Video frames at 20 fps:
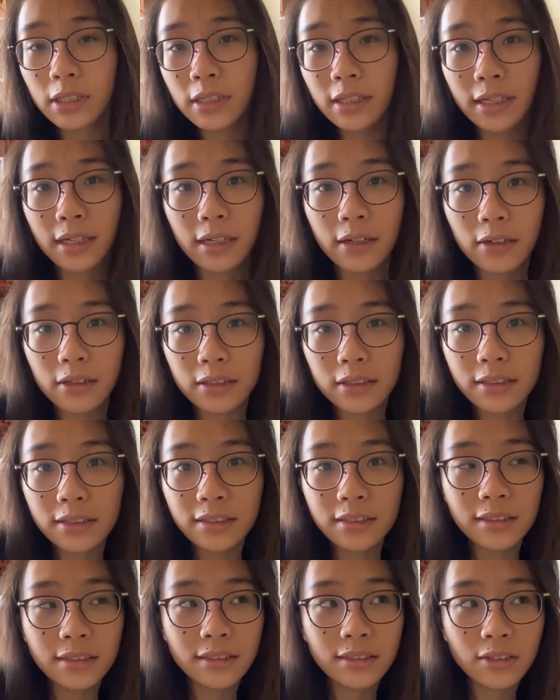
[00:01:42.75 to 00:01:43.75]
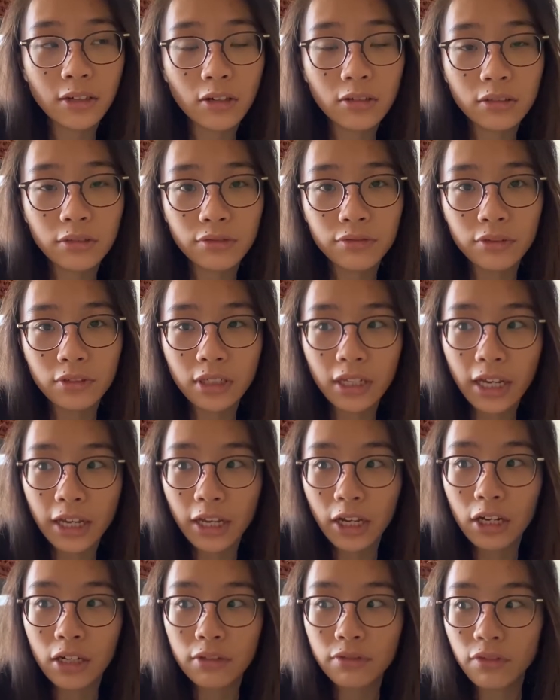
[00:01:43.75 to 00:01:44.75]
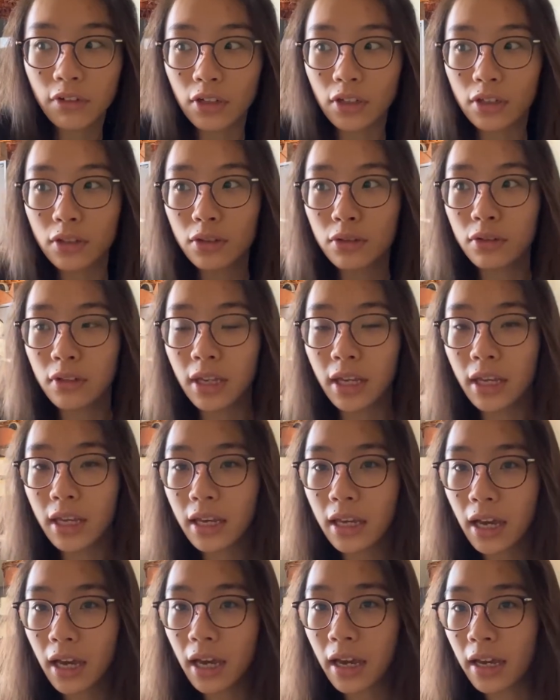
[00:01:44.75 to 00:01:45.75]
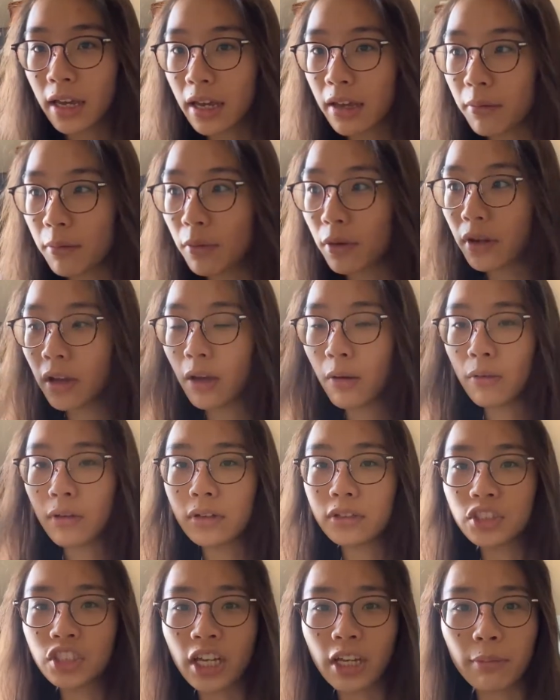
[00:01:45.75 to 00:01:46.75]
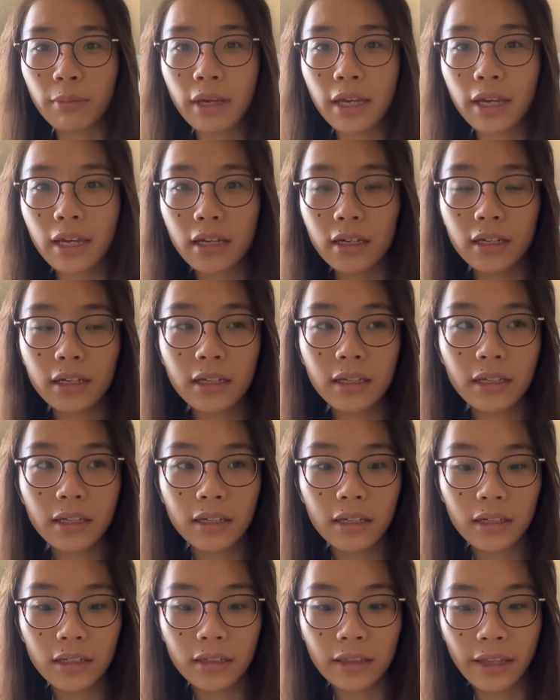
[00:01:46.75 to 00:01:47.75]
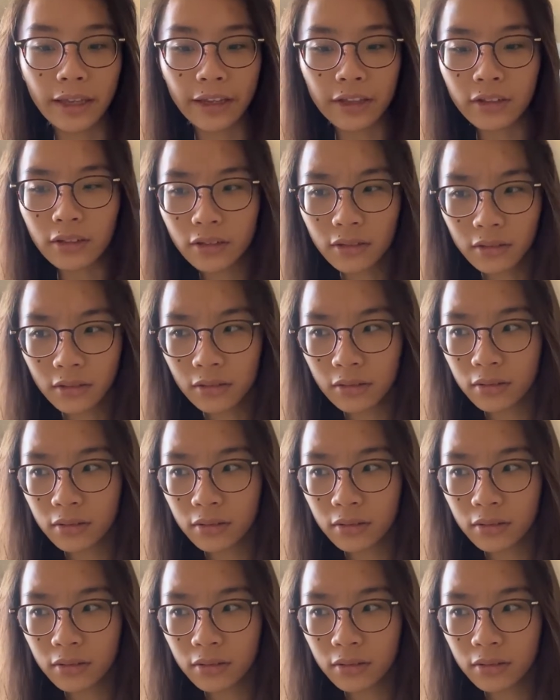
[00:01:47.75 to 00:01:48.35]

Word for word: Yeah, this is all the food that I got for today. I I will check back later